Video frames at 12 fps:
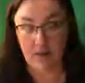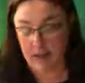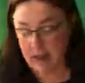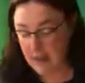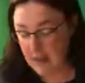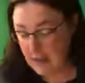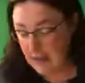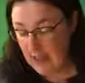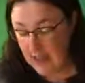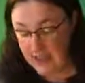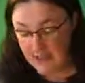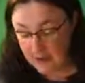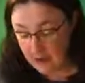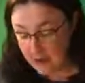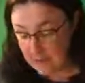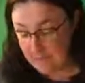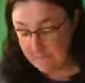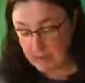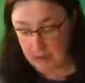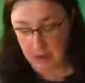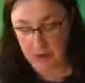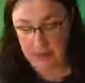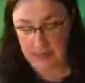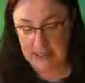okay? And they're gonna
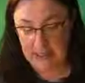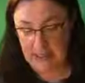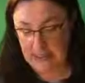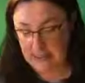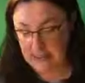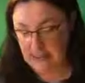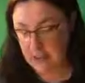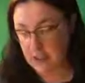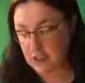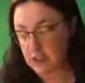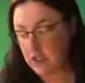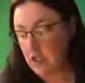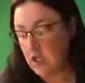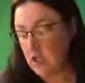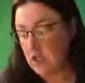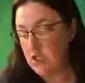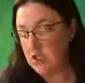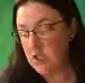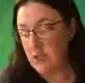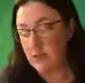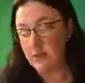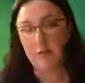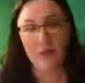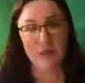burn anything they touch. So
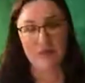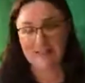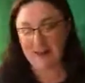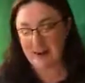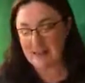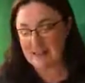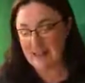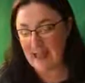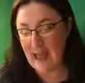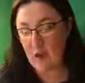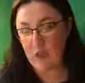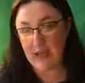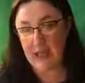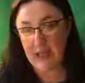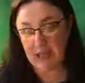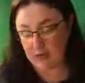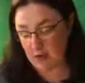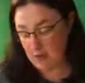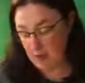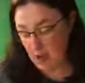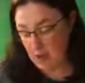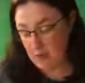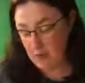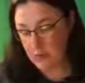before we started today, I went ahead and turned
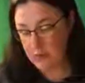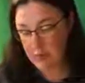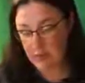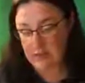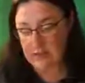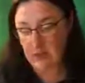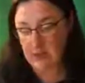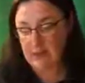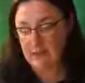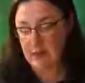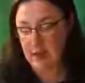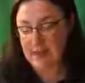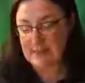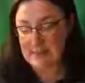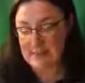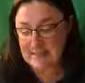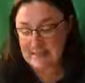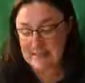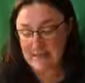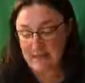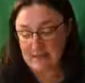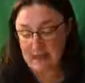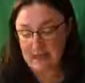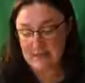all my wood burners on. If you guys can see,
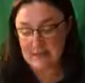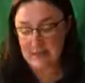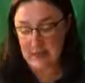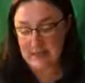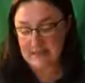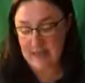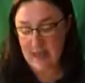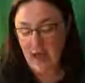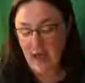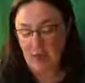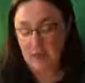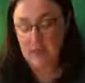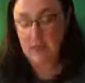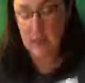I've got them spaced out.